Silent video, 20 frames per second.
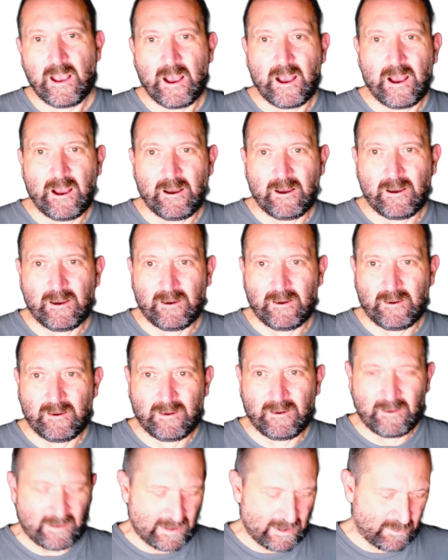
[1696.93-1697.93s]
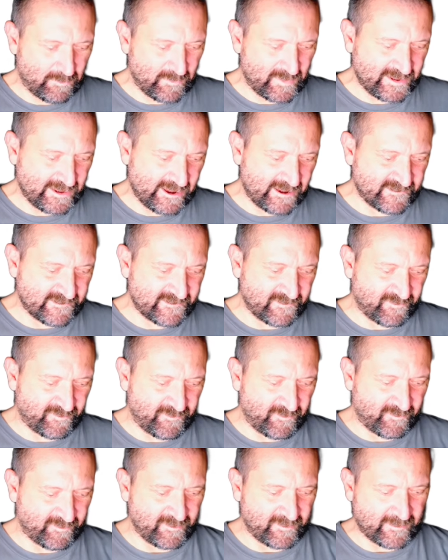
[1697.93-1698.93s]
How many edges
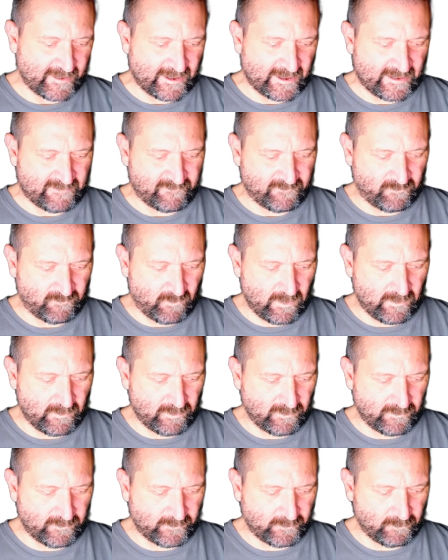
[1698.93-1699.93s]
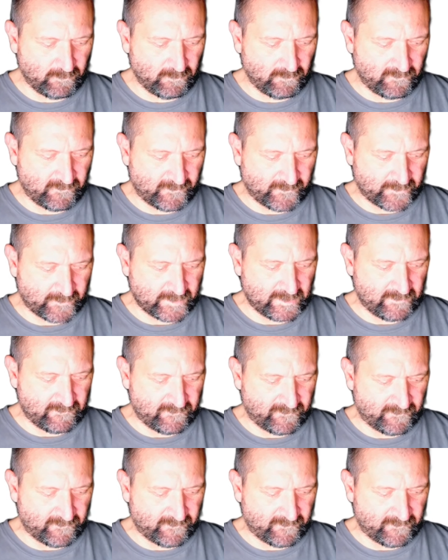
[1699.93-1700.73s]
does it have? 1, 2, 3,